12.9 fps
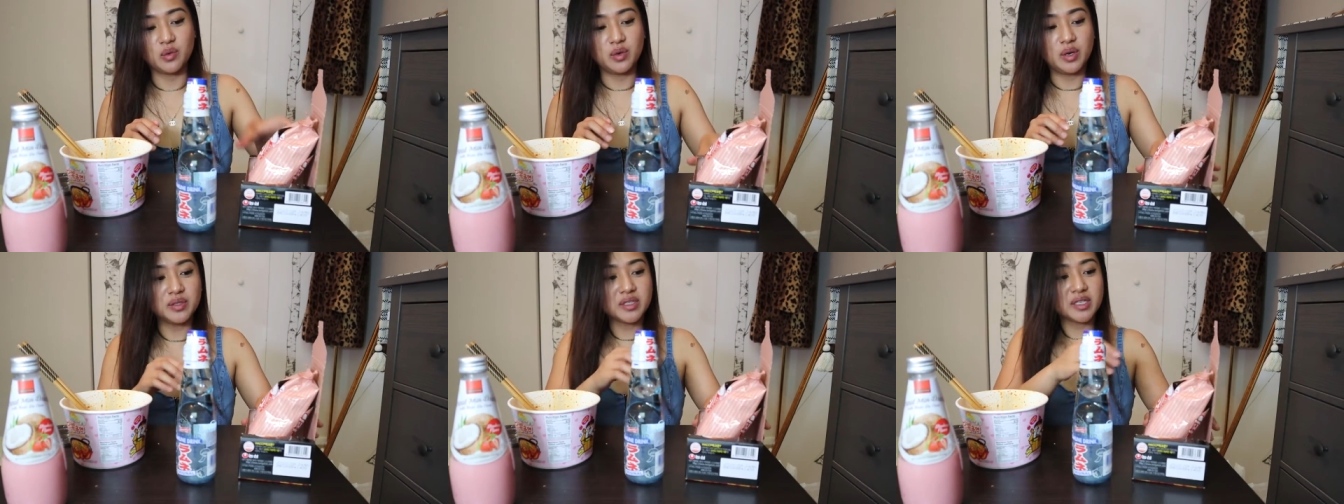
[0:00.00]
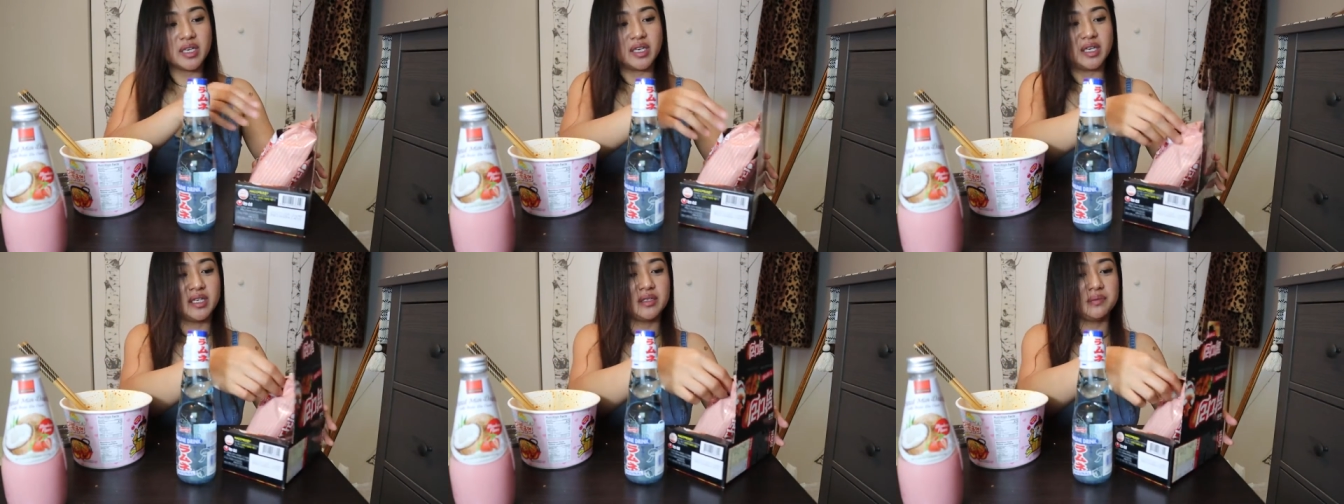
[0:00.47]
When I was a
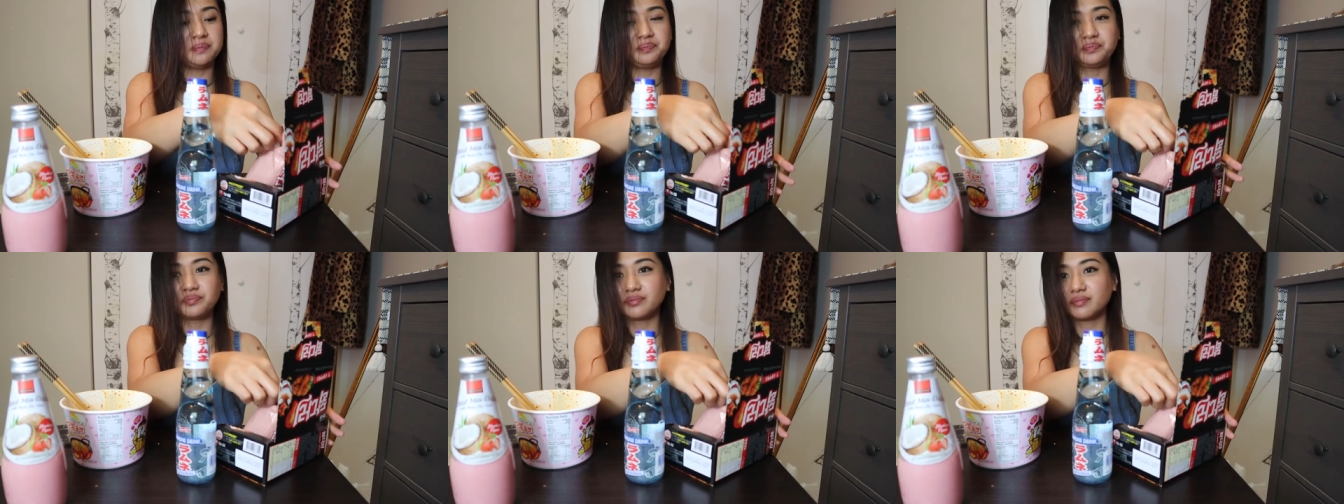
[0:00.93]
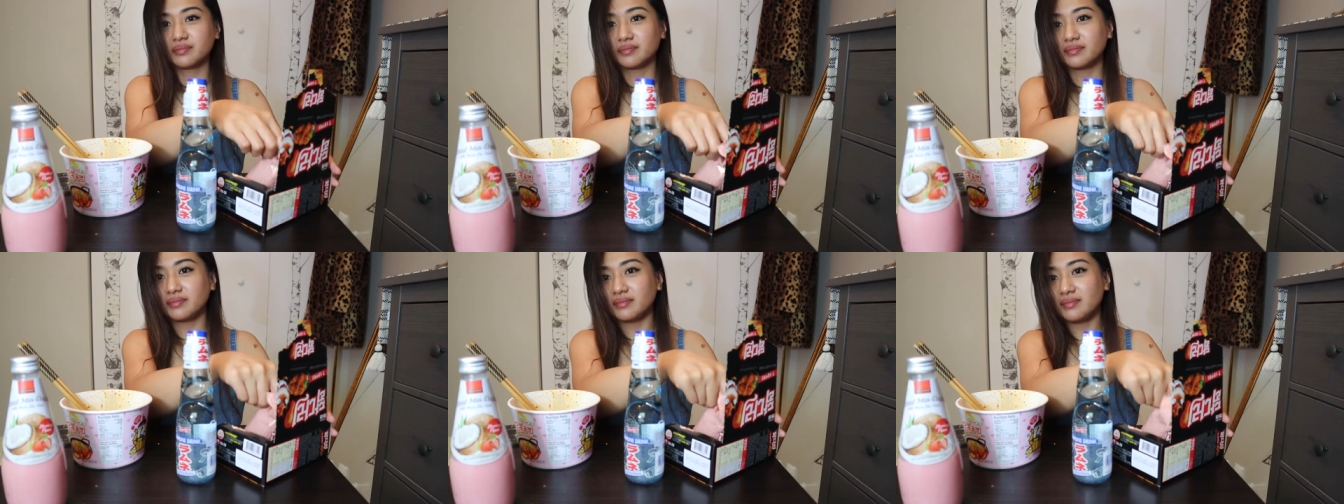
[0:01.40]
kid,
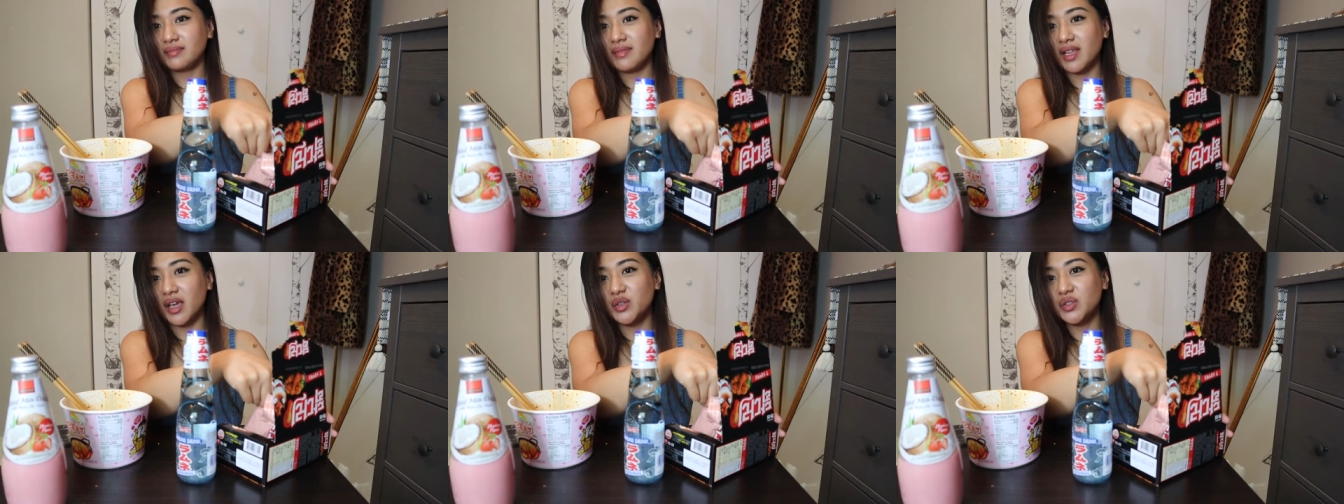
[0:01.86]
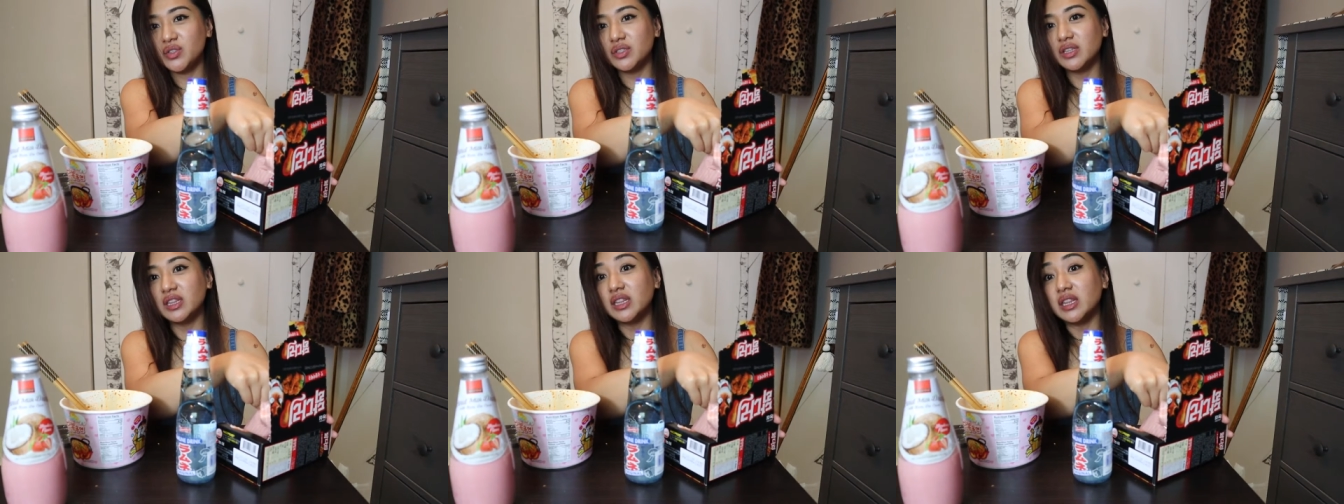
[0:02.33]
I used to
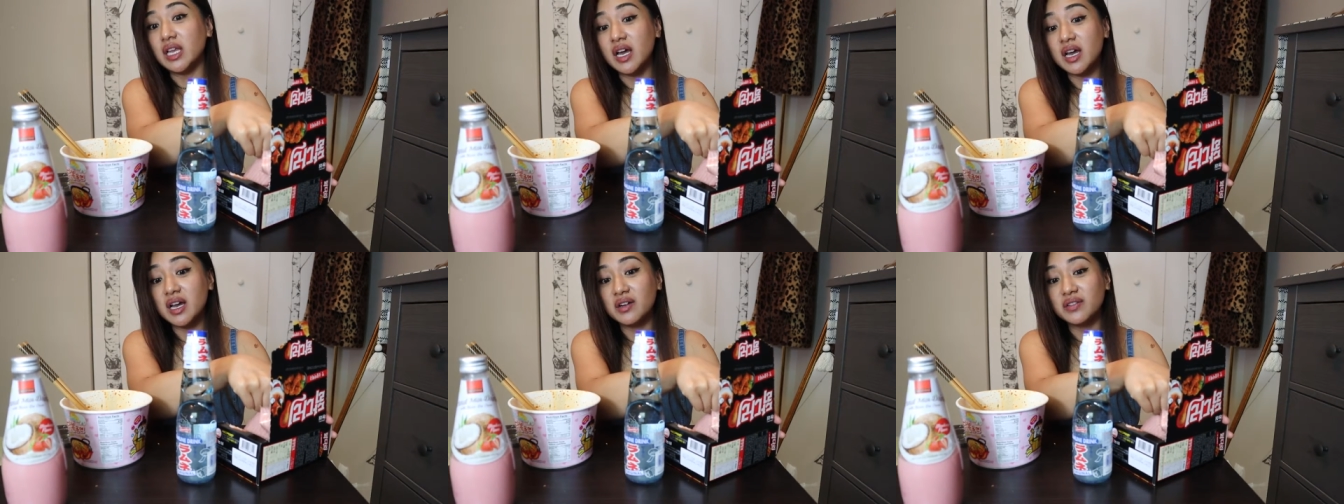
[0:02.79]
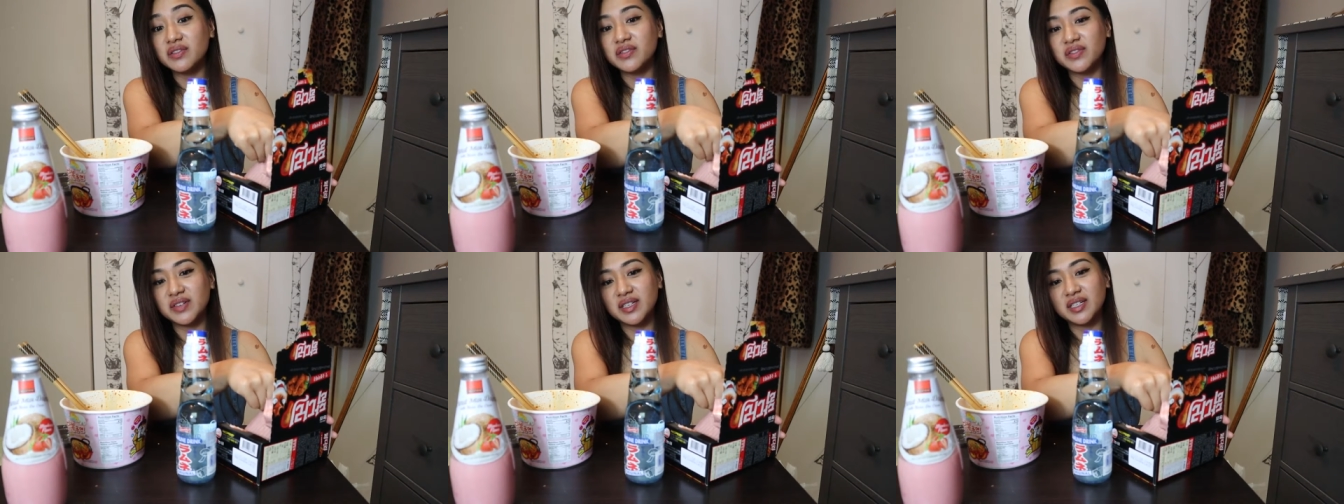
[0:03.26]

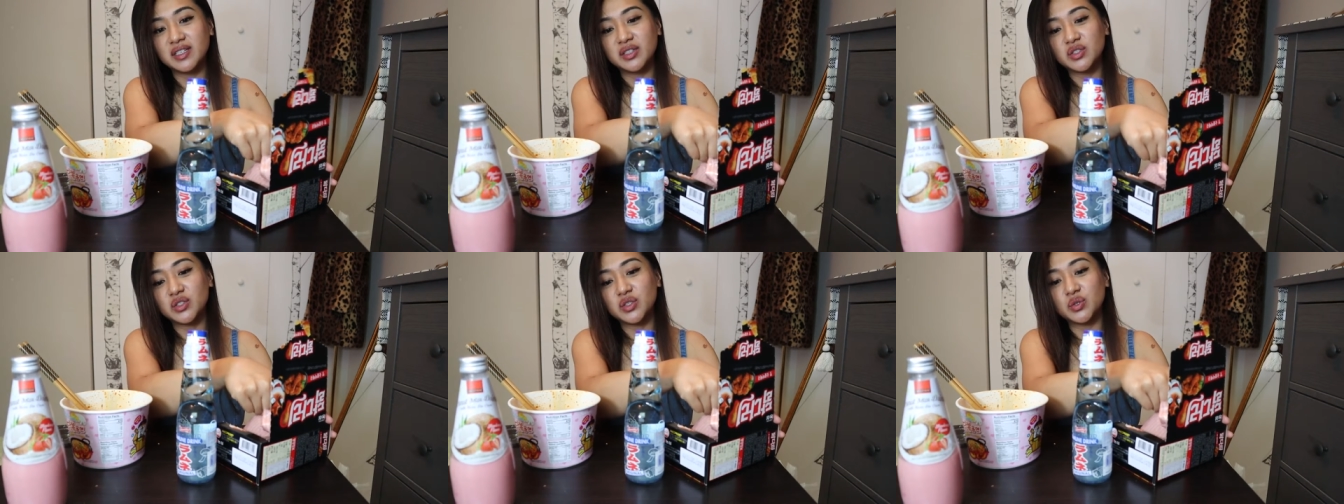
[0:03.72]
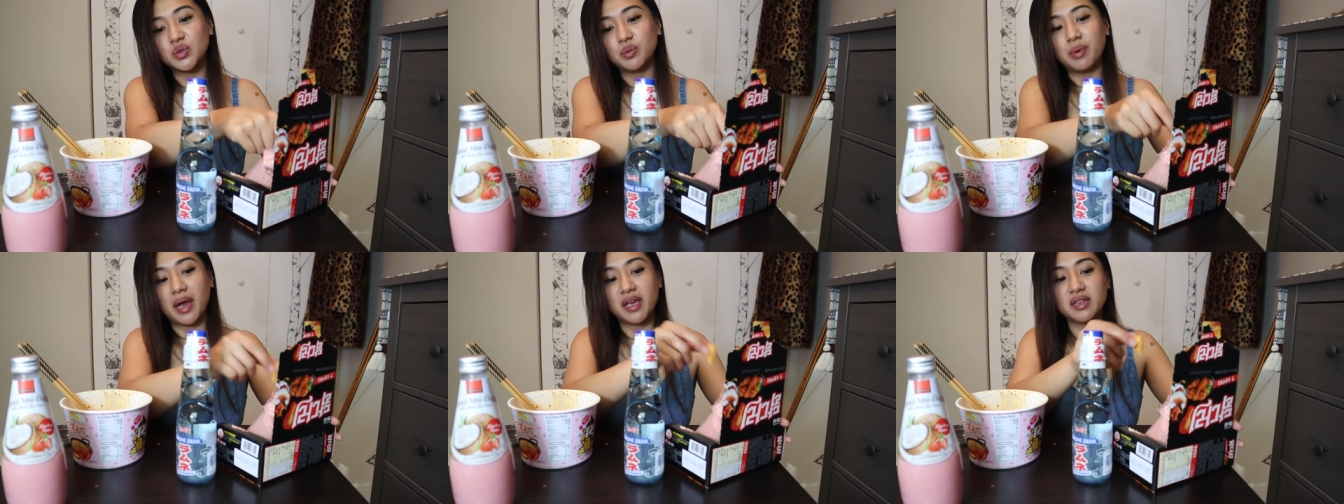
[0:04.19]
love to
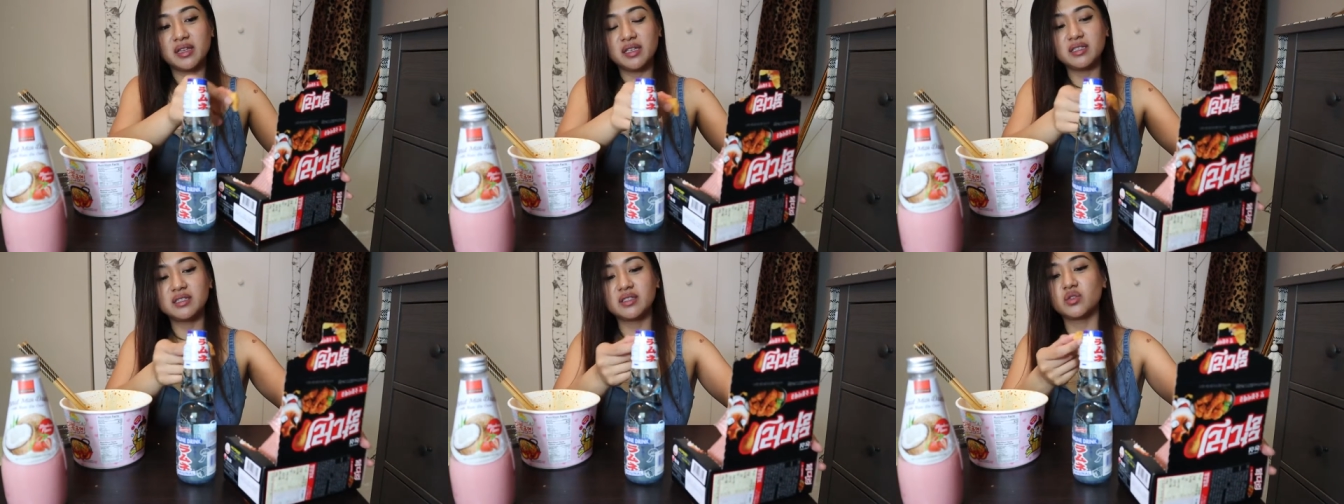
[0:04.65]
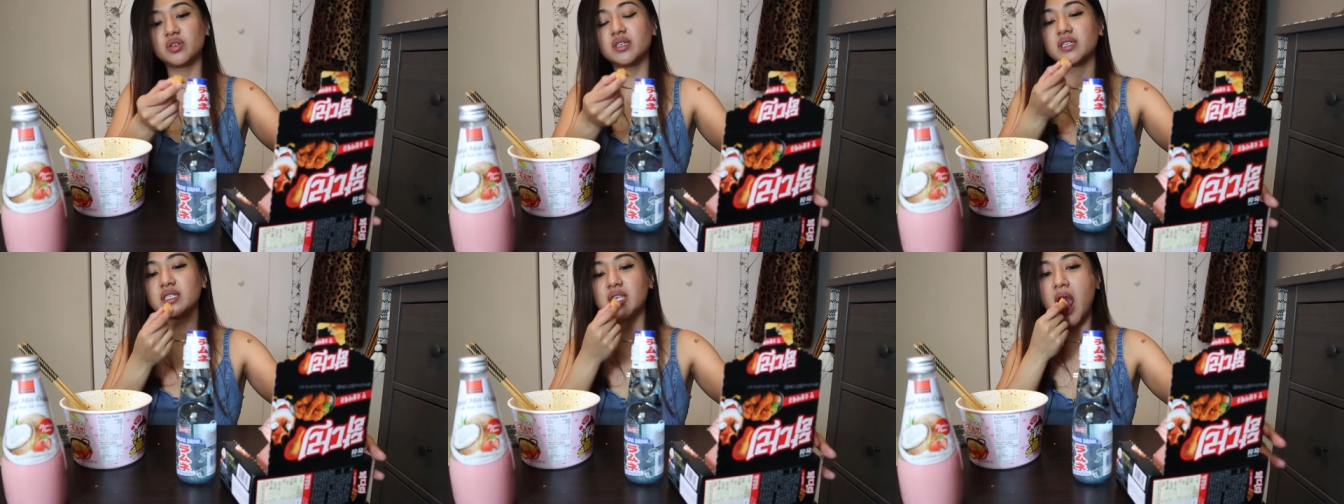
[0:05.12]
buy these
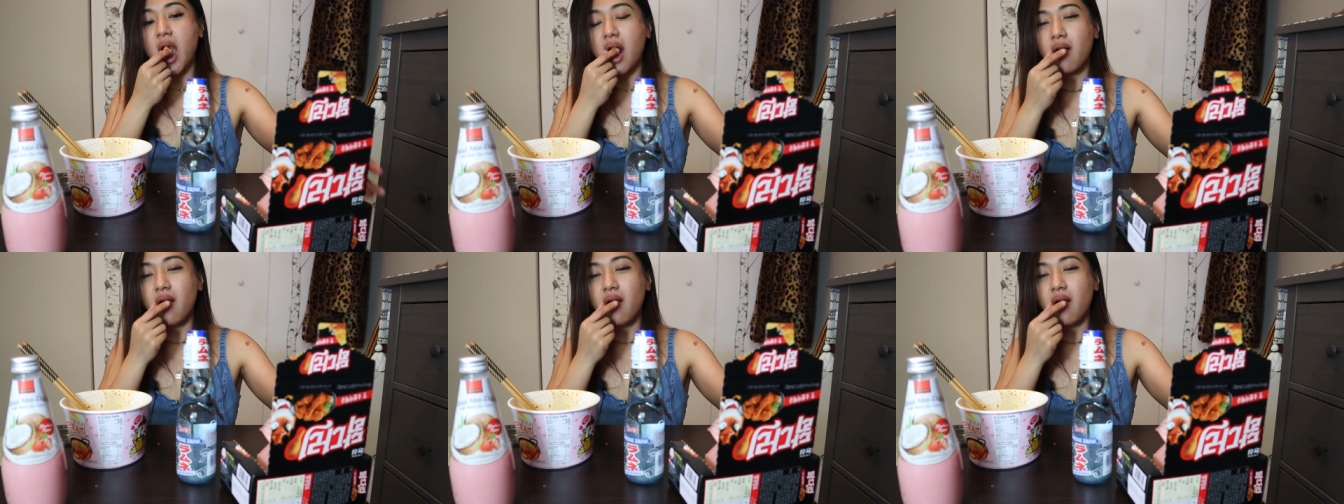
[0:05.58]
drinks